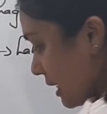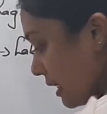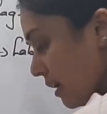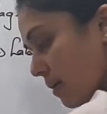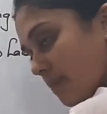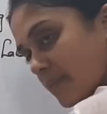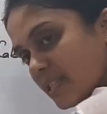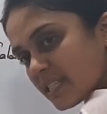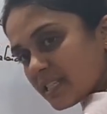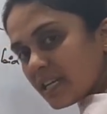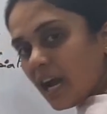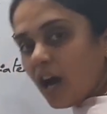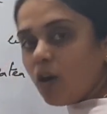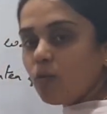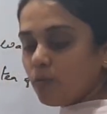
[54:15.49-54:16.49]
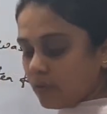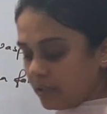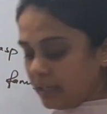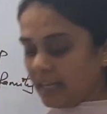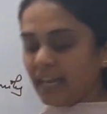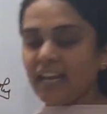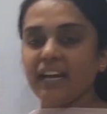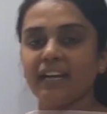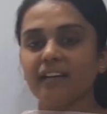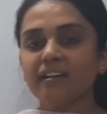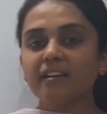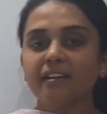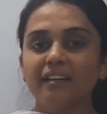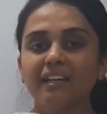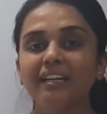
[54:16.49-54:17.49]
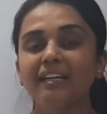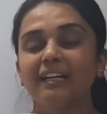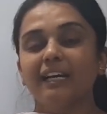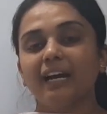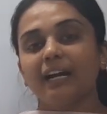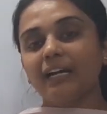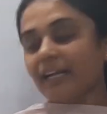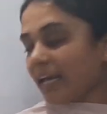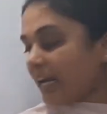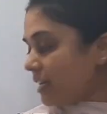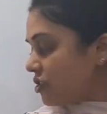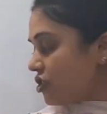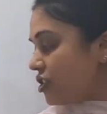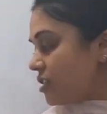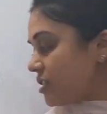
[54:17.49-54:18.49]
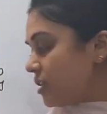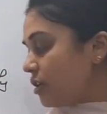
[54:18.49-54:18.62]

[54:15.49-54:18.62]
comes down and it attaches